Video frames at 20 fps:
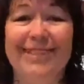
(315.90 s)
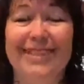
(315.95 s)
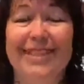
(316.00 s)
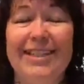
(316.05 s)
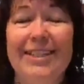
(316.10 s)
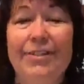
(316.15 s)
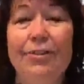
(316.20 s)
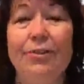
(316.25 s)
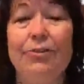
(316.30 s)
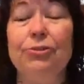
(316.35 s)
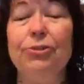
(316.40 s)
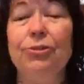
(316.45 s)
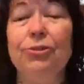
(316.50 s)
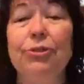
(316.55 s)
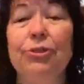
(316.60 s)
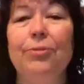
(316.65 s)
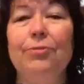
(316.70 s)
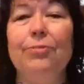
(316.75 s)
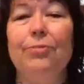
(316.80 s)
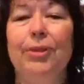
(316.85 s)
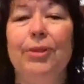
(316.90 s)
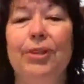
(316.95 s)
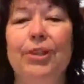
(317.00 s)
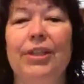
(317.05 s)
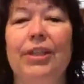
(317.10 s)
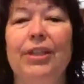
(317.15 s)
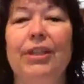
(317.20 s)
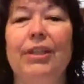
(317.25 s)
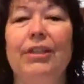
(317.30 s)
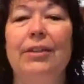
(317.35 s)
Use your
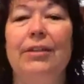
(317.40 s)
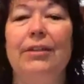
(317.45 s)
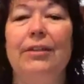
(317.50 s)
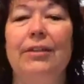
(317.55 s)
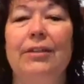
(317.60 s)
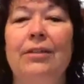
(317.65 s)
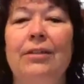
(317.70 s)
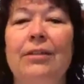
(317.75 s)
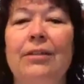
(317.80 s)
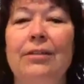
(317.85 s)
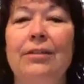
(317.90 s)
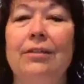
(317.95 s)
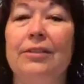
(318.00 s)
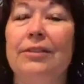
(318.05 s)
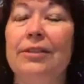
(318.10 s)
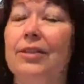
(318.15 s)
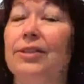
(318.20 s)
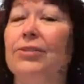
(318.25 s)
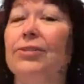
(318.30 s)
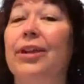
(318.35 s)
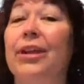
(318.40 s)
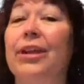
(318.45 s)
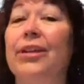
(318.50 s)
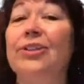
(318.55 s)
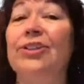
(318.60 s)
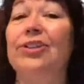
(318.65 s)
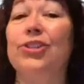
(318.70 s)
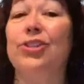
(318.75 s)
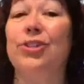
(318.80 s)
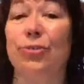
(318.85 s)
ability to
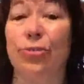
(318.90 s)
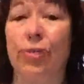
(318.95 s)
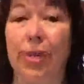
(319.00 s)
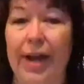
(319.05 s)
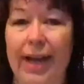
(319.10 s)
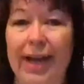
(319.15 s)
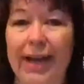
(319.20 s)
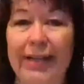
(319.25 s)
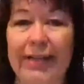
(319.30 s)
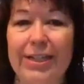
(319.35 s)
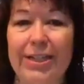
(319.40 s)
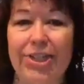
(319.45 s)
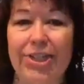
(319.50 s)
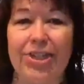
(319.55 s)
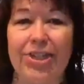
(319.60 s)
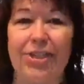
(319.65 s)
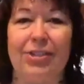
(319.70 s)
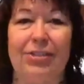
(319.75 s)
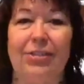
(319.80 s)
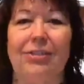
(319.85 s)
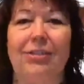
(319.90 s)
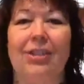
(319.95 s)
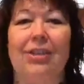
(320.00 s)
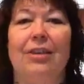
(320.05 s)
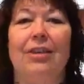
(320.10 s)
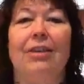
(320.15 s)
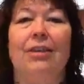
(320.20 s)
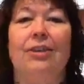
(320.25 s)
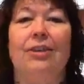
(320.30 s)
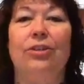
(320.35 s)
create strategies
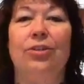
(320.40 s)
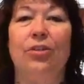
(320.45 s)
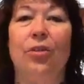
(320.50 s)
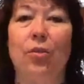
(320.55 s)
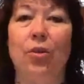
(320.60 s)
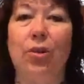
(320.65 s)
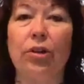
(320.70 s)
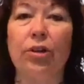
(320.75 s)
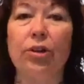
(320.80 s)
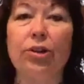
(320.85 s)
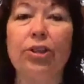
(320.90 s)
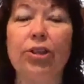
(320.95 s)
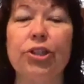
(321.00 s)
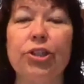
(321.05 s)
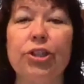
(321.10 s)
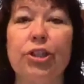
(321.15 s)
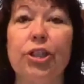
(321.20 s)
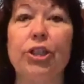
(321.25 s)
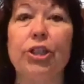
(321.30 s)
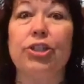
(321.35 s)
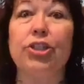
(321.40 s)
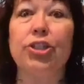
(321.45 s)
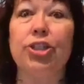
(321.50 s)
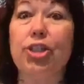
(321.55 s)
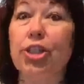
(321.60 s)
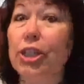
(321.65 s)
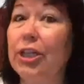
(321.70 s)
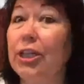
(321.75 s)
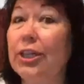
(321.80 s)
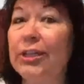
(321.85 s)
in order to
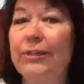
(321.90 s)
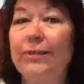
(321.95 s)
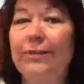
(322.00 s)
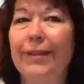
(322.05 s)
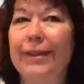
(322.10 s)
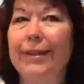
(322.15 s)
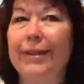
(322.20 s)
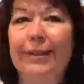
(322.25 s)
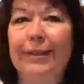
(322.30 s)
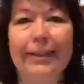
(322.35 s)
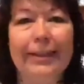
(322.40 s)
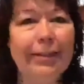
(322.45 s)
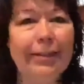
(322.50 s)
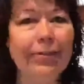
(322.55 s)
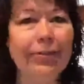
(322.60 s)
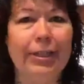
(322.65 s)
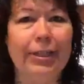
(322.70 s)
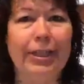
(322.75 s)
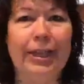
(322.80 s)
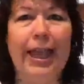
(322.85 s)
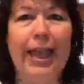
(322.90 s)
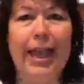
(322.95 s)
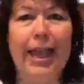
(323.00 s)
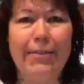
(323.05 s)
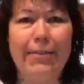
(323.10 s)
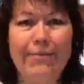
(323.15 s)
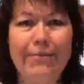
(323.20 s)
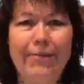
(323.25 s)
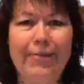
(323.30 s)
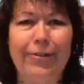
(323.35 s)
achieve like literally
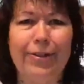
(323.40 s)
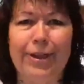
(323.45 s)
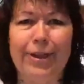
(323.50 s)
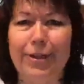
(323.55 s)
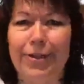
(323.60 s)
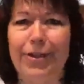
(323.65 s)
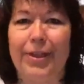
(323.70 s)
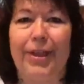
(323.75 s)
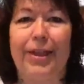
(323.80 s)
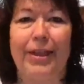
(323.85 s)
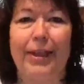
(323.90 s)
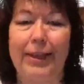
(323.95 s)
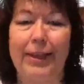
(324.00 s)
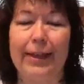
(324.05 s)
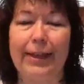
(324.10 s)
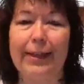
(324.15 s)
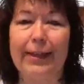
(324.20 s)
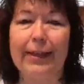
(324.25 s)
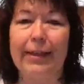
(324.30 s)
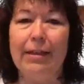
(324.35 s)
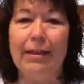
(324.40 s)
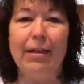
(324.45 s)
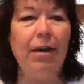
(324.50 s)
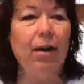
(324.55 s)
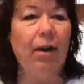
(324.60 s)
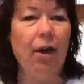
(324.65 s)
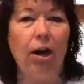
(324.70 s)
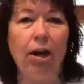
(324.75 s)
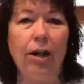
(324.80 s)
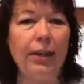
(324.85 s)
everything.
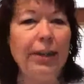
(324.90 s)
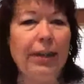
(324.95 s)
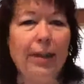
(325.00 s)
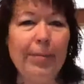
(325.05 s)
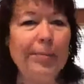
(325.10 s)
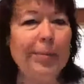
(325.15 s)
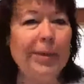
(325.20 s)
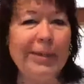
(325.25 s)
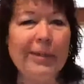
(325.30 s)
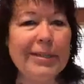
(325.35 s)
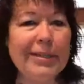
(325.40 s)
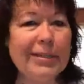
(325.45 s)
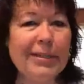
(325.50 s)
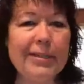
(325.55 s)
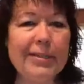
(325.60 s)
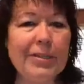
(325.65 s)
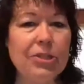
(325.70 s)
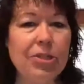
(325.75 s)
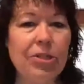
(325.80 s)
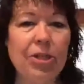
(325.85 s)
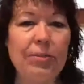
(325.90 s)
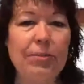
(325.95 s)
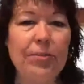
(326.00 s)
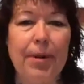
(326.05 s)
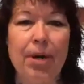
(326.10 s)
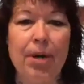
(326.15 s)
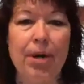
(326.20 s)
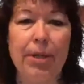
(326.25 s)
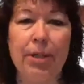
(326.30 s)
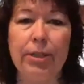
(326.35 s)
All the abundances are
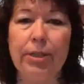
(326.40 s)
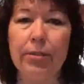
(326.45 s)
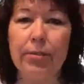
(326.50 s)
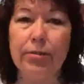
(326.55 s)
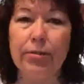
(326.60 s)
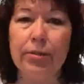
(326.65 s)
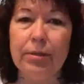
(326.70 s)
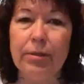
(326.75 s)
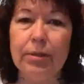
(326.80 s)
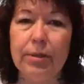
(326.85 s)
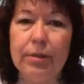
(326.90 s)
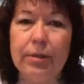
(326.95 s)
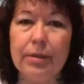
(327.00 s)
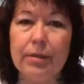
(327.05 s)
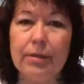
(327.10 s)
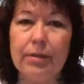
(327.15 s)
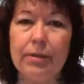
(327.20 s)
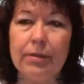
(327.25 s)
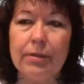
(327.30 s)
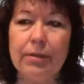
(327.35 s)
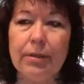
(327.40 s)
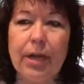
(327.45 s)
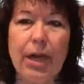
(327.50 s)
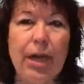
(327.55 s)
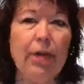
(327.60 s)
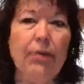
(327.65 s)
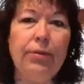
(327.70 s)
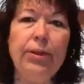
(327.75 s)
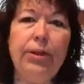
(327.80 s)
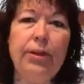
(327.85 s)
upon you.
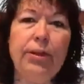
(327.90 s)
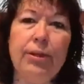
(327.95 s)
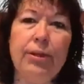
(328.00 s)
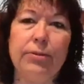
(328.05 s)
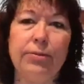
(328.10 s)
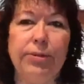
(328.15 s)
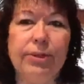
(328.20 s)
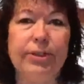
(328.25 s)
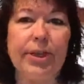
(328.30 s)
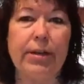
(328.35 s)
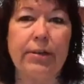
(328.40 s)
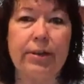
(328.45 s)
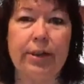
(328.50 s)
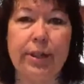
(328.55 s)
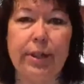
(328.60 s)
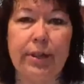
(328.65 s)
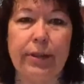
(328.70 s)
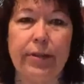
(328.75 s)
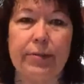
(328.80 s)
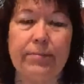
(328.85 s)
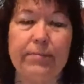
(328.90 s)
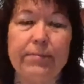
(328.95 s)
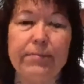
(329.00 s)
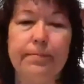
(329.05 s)
How are you going to reach out and get them?